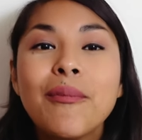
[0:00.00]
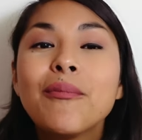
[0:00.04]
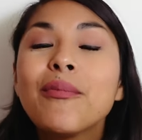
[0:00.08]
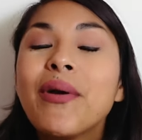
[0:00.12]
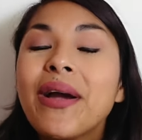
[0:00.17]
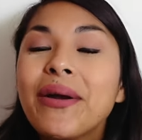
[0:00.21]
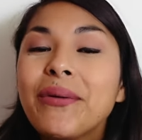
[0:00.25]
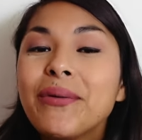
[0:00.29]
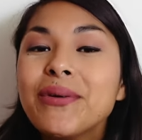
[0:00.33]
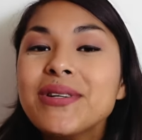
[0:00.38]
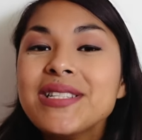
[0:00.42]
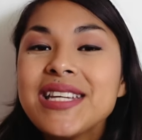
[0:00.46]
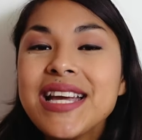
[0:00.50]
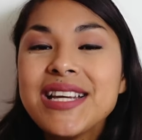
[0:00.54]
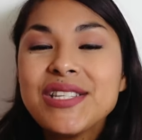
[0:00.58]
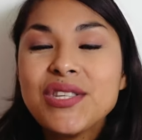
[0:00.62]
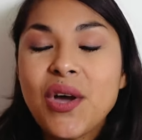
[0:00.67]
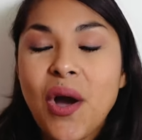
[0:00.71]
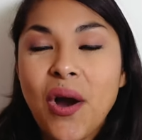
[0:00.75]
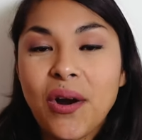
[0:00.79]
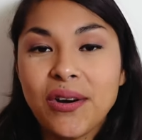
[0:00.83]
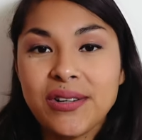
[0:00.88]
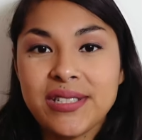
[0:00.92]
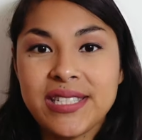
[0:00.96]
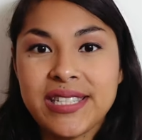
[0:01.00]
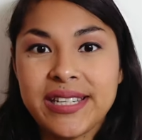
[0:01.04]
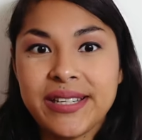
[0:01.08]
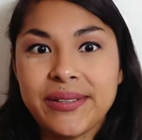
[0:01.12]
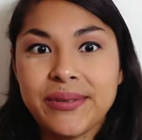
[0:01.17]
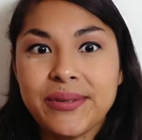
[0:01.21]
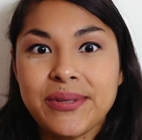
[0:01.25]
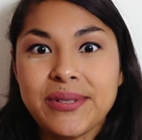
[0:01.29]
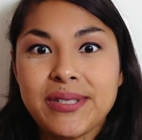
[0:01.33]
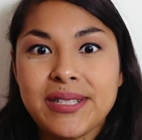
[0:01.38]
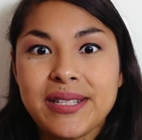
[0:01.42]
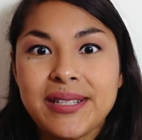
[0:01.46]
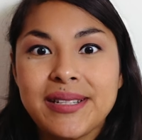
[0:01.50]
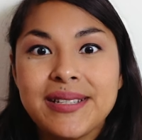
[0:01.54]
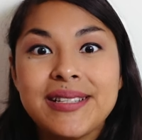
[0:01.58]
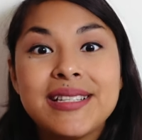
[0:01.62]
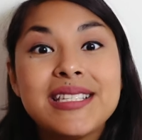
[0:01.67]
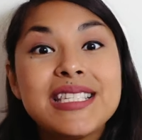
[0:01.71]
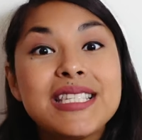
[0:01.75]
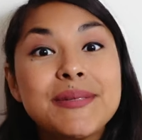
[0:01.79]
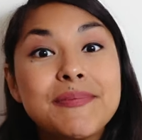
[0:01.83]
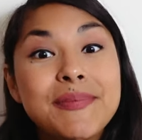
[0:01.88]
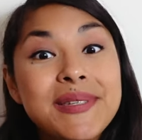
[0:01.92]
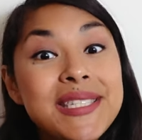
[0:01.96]
Prioritize hard skills,
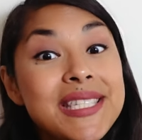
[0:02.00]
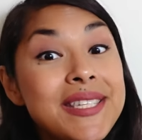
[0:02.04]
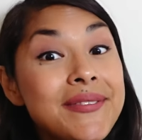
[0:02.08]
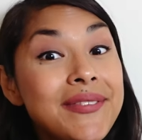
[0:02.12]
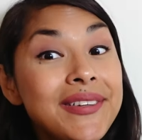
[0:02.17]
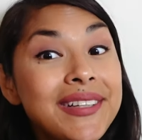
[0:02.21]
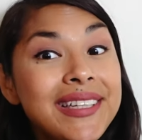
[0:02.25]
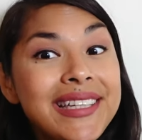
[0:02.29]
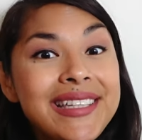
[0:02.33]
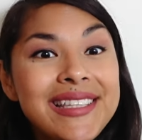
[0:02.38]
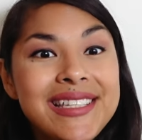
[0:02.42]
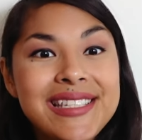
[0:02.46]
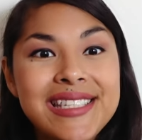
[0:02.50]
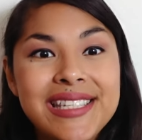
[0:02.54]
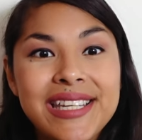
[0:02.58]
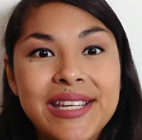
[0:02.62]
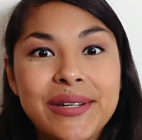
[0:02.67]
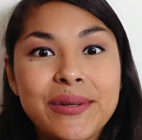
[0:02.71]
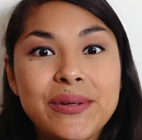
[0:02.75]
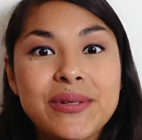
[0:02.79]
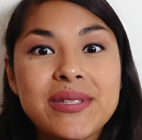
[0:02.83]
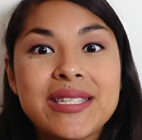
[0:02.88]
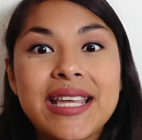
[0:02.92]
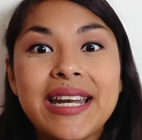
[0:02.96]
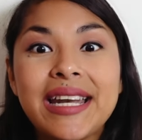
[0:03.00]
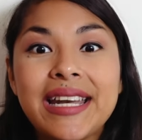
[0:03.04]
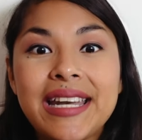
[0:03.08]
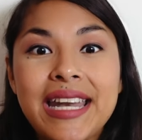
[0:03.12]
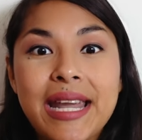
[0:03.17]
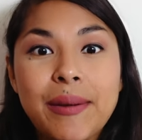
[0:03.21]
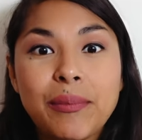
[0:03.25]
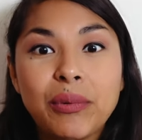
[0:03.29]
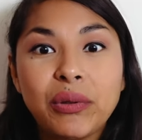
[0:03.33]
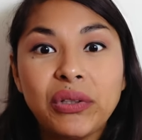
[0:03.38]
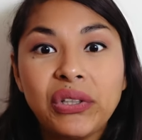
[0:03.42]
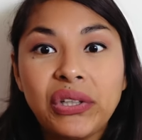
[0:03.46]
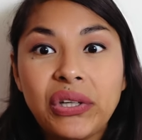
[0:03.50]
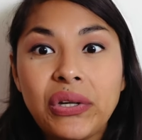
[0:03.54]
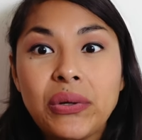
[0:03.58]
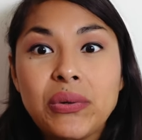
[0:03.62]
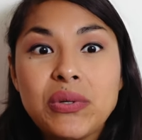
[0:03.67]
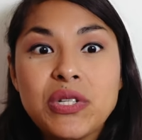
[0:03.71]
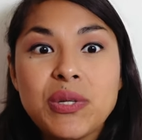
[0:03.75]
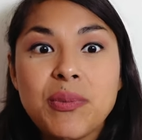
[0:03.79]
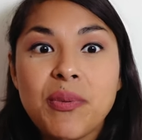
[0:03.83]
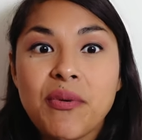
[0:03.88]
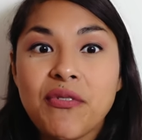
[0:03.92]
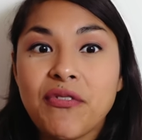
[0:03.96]
specifically the skills that enable
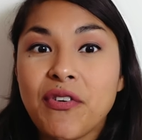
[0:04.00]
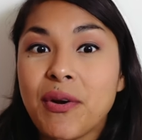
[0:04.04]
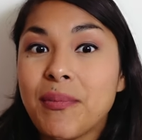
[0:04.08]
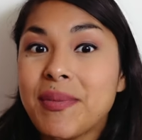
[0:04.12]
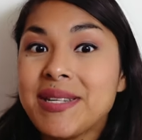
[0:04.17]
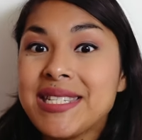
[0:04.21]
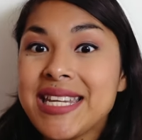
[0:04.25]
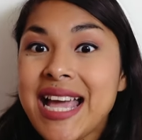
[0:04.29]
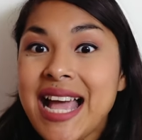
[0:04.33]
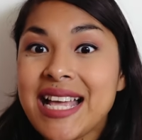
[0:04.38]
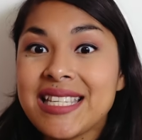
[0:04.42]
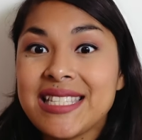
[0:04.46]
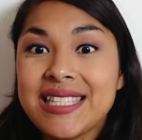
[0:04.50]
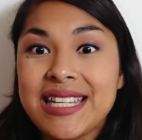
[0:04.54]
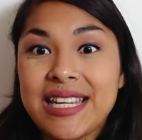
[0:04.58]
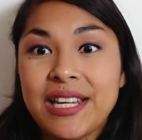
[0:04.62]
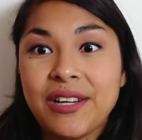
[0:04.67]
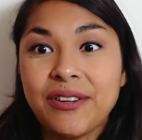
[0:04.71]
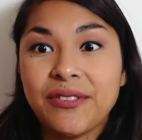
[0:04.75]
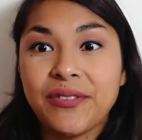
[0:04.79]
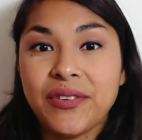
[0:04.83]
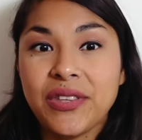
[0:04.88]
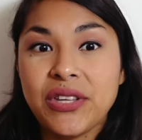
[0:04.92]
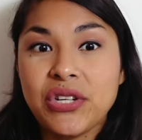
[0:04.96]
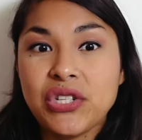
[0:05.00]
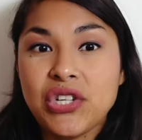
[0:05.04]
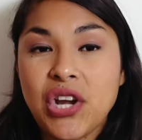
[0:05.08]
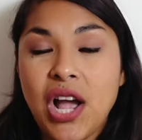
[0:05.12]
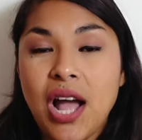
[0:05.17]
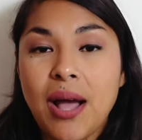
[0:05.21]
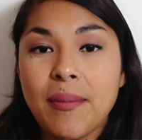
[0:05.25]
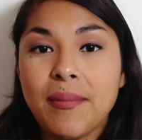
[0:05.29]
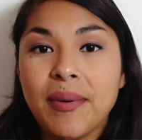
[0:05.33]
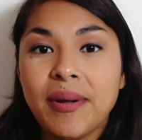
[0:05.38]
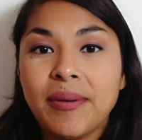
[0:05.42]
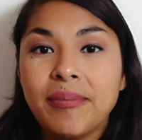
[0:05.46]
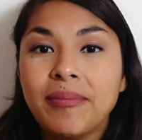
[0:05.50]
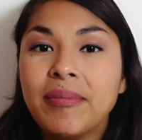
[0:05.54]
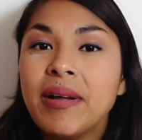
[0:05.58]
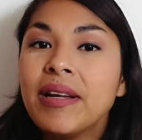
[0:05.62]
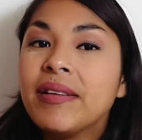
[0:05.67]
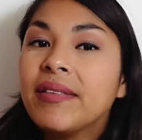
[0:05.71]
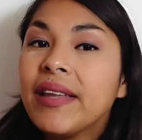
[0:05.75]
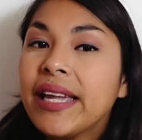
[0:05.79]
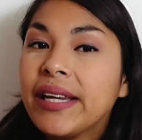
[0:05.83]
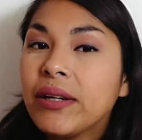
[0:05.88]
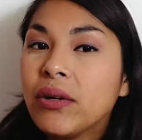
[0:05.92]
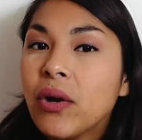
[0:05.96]
you to perform a task needed for the job,
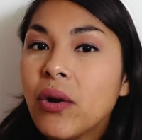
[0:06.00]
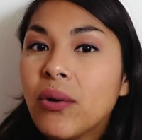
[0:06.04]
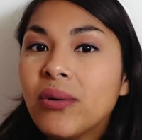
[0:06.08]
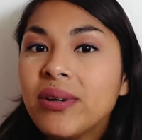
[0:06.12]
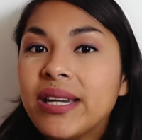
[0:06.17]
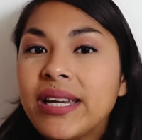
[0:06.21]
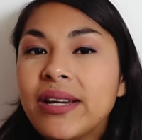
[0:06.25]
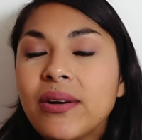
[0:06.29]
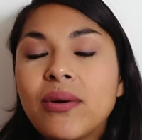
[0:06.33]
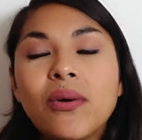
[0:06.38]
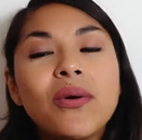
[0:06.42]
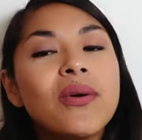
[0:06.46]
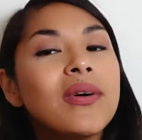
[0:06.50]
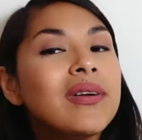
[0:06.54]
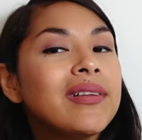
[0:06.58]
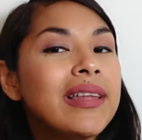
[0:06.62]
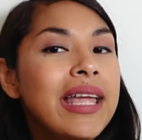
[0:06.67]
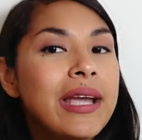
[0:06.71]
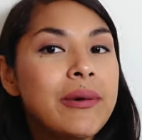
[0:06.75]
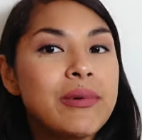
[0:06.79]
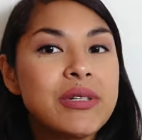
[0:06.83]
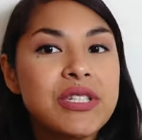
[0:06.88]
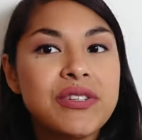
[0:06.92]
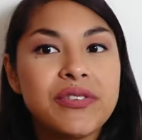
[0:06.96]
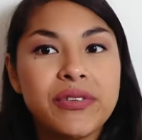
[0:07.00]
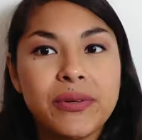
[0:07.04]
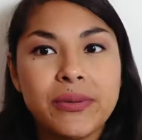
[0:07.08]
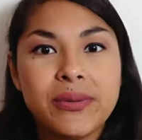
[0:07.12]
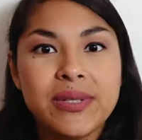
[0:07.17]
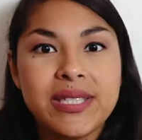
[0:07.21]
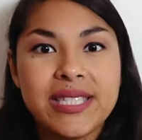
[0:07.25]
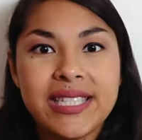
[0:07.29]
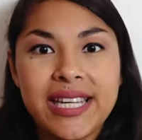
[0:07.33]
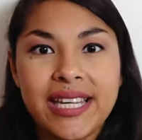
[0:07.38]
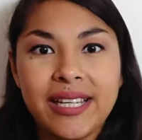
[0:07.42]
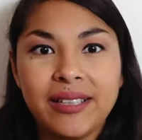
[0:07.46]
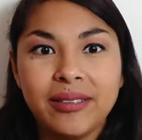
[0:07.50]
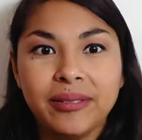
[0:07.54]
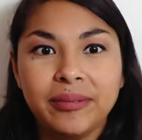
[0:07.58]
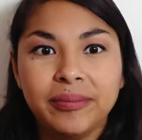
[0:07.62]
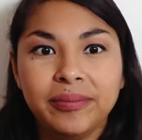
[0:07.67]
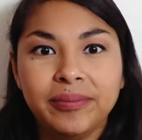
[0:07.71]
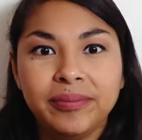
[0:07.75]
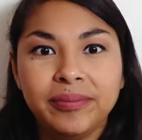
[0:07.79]
like coding or language fluency.